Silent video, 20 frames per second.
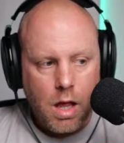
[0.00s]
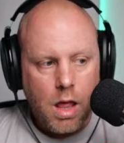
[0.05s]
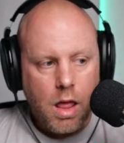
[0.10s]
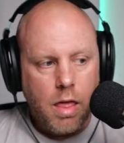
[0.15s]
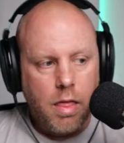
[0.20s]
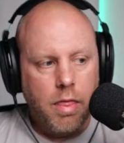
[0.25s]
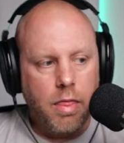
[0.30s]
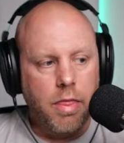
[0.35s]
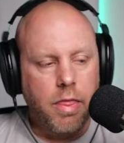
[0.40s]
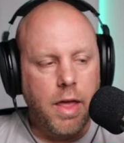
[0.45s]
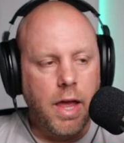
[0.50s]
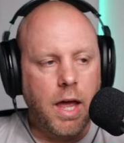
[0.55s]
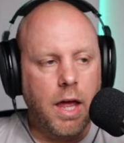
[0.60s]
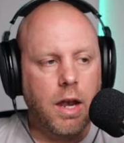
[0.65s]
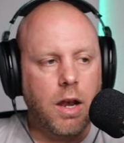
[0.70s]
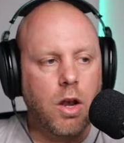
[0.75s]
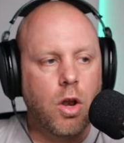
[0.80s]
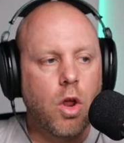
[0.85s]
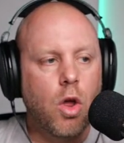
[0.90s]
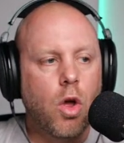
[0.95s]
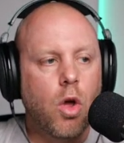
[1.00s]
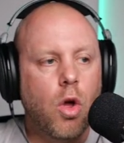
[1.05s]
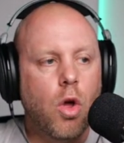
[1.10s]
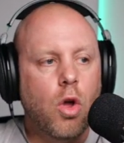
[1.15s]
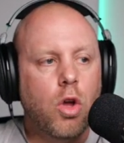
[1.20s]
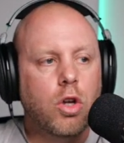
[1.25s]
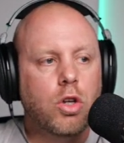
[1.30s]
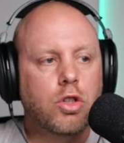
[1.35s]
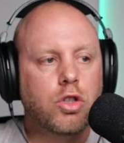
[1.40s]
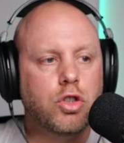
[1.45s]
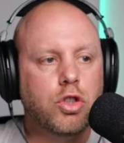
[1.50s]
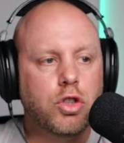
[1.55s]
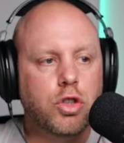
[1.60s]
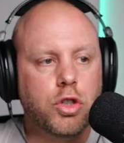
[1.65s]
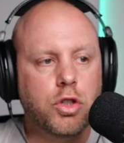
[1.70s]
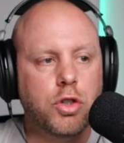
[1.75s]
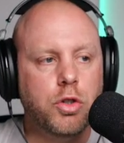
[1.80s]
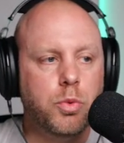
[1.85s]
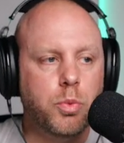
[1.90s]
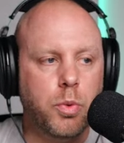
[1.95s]
then
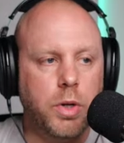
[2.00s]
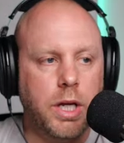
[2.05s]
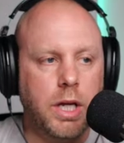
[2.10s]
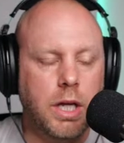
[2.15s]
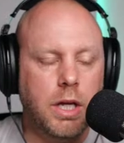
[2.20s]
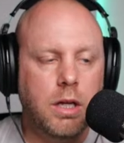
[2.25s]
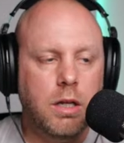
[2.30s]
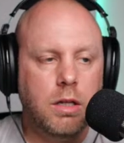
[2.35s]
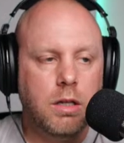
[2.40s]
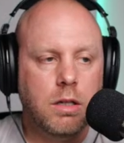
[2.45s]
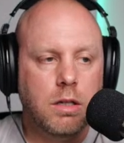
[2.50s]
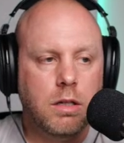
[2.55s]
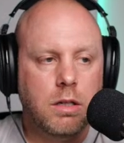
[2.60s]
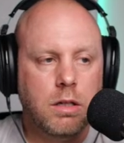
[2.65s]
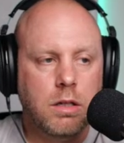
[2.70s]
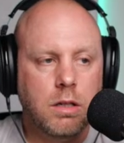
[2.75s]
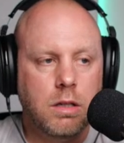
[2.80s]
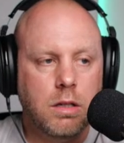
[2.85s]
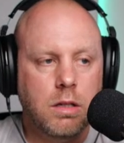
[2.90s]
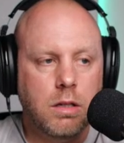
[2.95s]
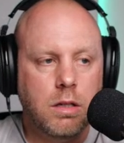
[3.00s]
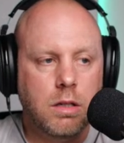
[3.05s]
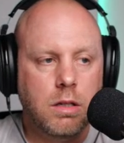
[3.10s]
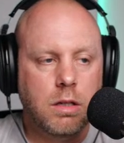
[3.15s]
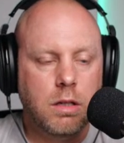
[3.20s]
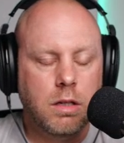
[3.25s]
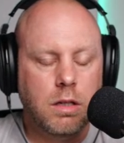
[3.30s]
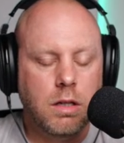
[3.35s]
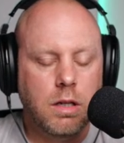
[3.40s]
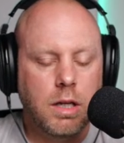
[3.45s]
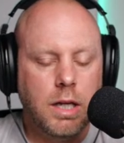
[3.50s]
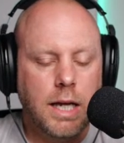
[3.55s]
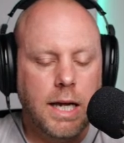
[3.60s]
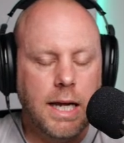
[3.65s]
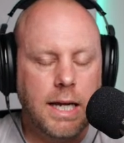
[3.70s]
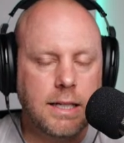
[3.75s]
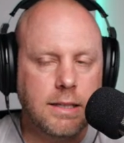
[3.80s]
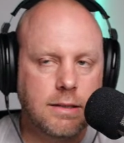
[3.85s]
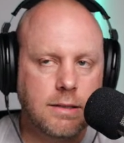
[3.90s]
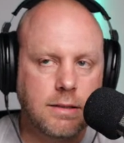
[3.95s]
should we,
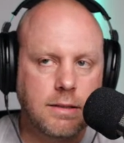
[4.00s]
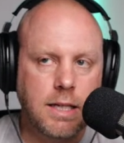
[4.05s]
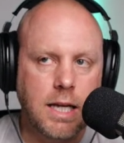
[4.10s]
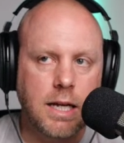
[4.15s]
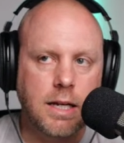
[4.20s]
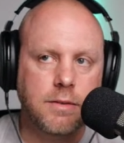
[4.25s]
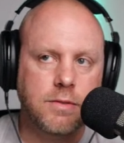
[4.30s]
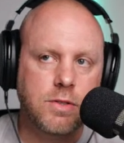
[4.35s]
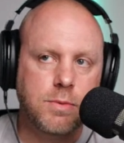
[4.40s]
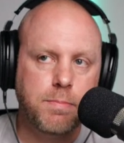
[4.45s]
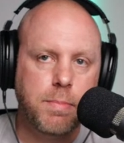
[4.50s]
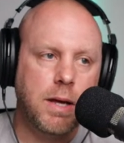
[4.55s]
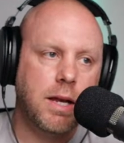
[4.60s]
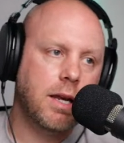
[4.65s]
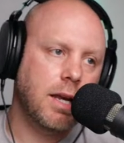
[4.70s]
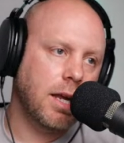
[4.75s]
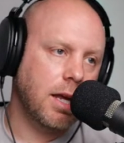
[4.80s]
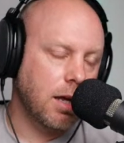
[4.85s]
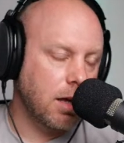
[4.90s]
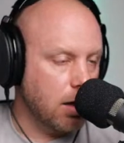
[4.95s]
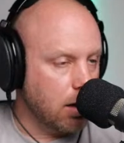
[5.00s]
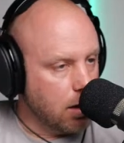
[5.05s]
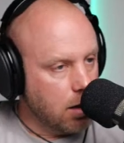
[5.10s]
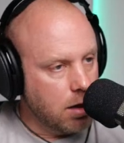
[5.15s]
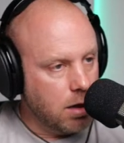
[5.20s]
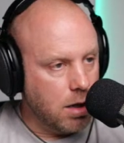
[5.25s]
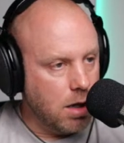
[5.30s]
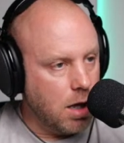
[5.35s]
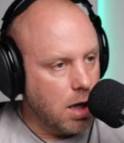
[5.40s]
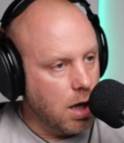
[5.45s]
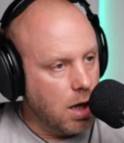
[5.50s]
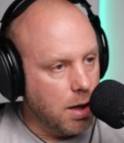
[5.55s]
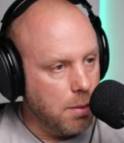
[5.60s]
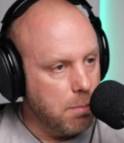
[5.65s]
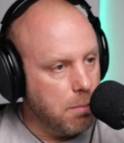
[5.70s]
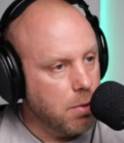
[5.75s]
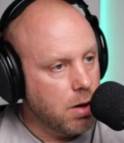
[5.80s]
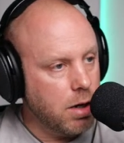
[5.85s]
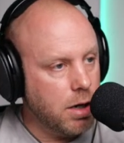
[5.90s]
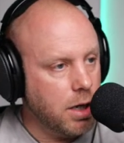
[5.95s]
instead of spending
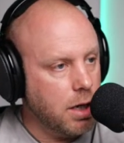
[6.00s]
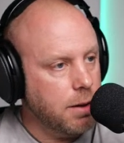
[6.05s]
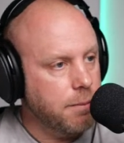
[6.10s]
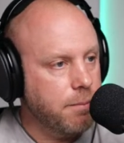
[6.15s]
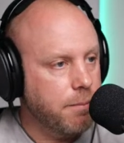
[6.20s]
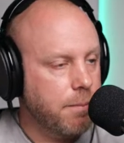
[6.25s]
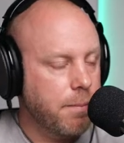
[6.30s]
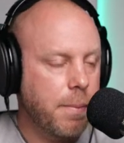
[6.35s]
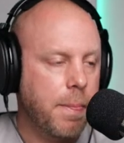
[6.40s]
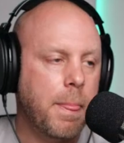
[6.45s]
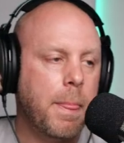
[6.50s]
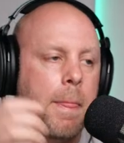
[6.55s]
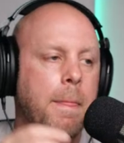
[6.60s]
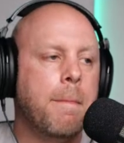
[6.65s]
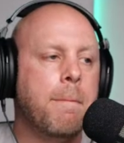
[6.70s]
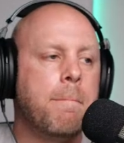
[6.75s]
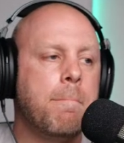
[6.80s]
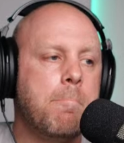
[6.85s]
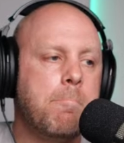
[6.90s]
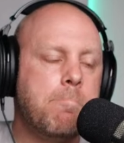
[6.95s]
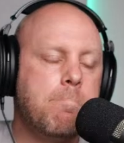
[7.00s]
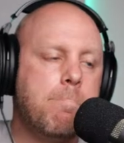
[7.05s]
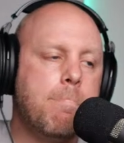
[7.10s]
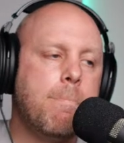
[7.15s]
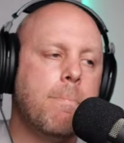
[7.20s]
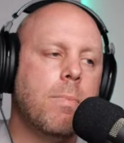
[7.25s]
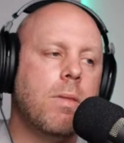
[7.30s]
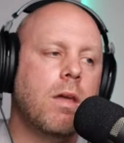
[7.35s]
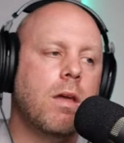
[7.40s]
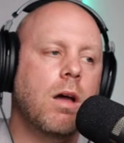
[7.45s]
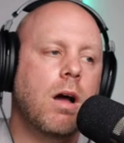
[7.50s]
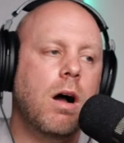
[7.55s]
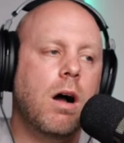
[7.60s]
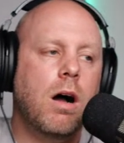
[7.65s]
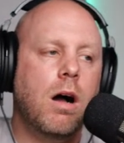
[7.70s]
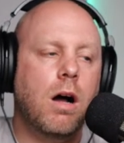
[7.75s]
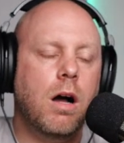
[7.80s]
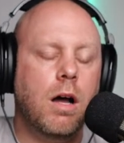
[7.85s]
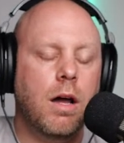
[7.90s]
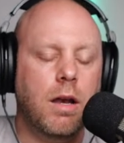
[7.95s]
money
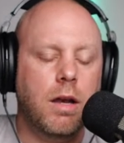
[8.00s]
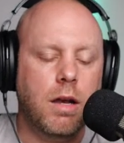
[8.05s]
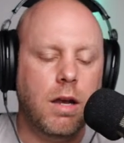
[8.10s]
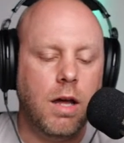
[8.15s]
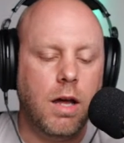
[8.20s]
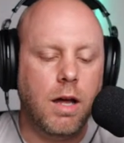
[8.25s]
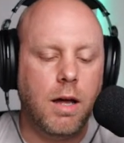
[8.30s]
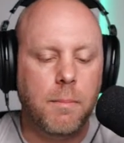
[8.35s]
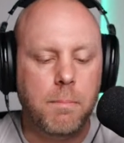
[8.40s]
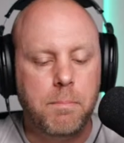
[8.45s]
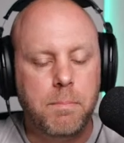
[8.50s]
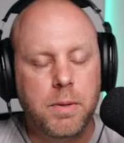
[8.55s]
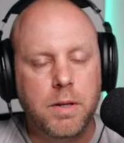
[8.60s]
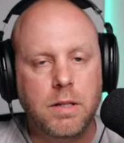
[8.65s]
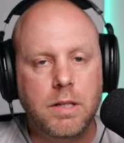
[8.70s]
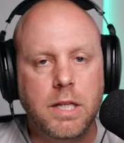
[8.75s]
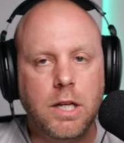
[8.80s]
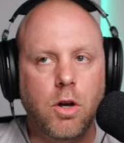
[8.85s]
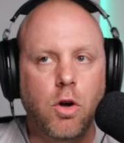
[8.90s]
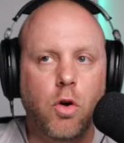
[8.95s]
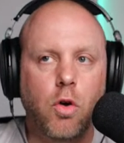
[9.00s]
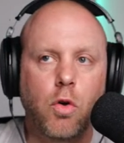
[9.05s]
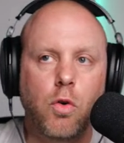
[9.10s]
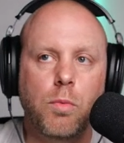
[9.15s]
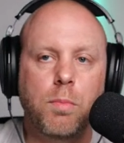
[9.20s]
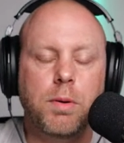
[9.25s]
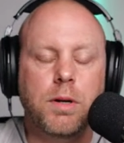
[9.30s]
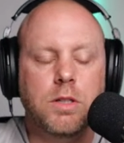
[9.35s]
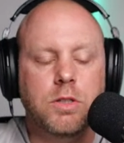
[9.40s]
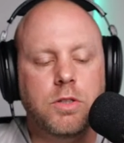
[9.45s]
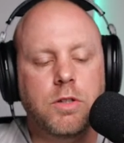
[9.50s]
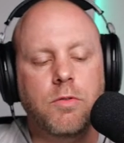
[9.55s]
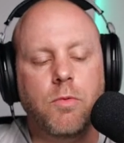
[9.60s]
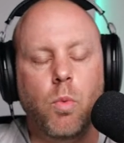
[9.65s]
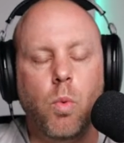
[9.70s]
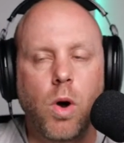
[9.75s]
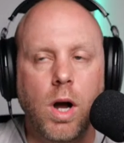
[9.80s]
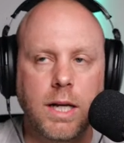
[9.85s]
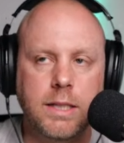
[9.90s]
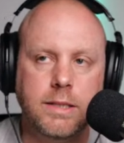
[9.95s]
on building a whole bunch of
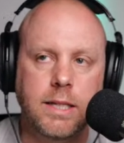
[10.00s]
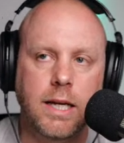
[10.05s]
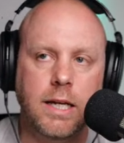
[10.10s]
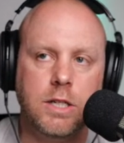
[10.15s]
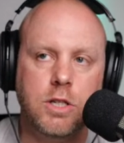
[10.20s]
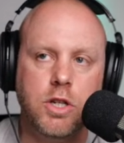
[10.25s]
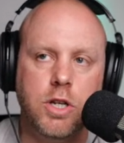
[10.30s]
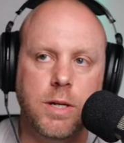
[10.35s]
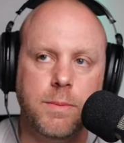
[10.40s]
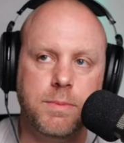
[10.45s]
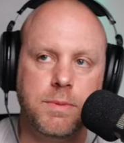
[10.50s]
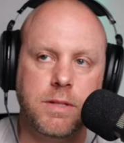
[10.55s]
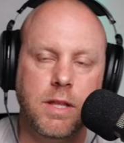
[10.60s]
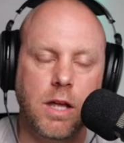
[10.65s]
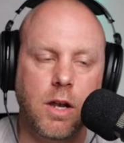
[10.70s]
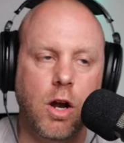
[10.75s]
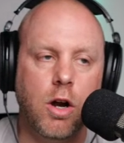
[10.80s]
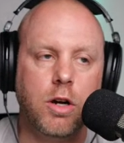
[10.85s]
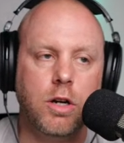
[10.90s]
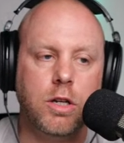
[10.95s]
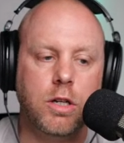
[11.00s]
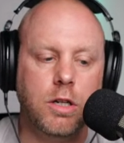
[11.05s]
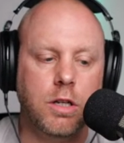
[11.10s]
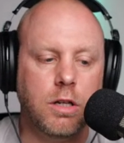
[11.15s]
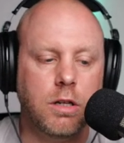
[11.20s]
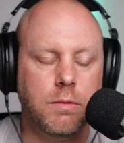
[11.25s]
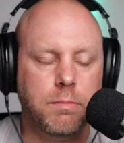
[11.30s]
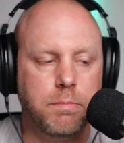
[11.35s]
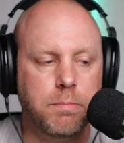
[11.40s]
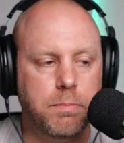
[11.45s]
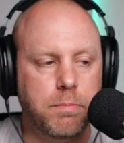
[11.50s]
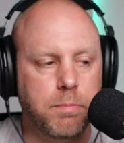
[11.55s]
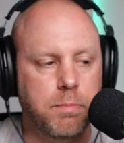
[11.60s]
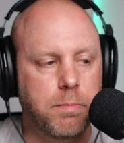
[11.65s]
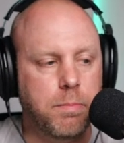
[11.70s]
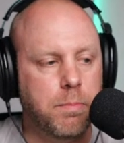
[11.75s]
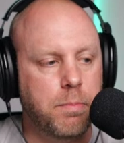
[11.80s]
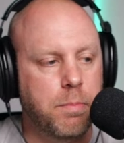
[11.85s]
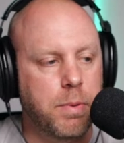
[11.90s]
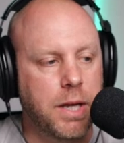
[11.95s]
Y-Tech ships that aren't going to
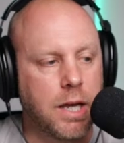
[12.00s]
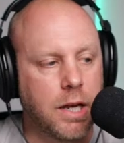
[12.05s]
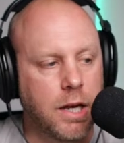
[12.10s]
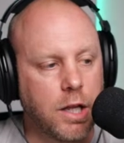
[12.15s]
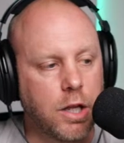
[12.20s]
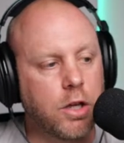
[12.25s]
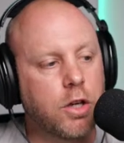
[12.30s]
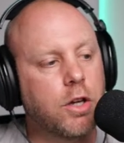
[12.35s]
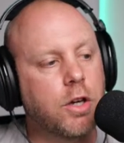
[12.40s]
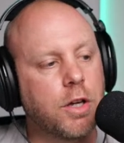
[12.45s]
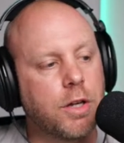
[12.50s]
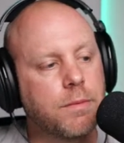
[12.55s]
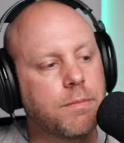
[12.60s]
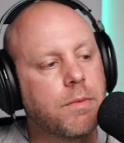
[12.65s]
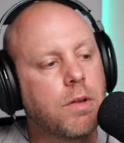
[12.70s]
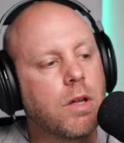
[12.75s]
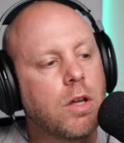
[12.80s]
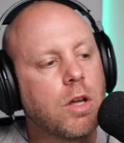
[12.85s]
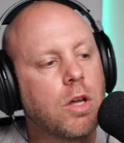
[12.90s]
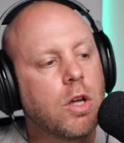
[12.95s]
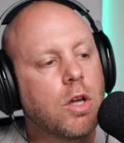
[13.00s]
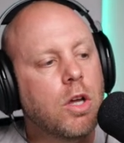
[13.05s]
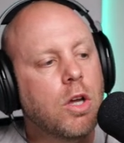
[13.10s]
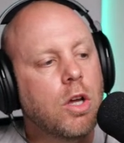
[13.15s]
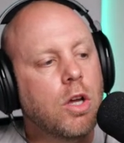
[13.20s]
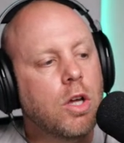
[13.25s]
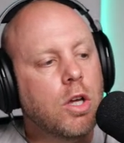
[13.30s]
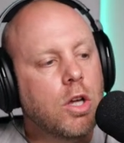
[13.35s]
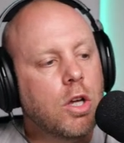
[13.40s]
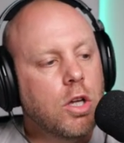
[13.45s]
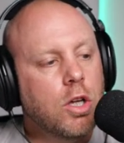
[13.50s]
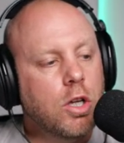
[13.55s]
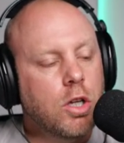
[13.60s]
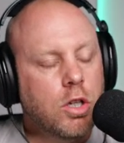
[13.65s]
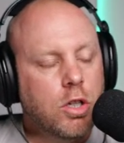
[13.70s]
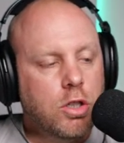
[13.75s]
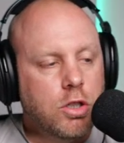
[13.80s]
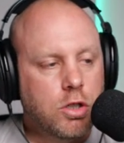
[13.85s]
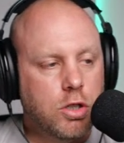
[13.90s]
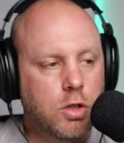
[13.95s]
be any good, should